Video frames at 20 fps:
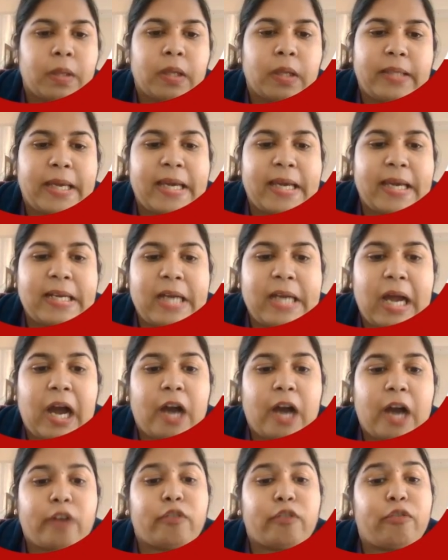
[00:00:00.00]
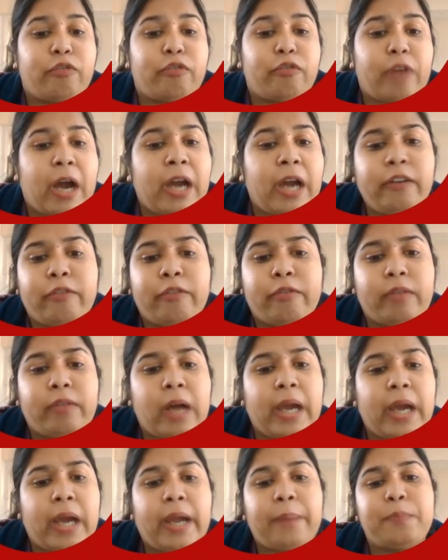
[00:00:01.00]
There are 5
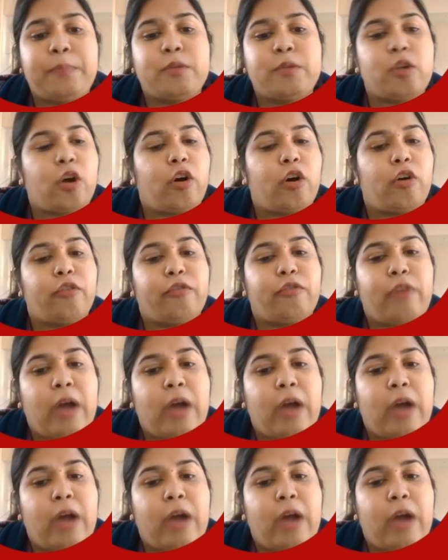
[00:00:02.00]
types of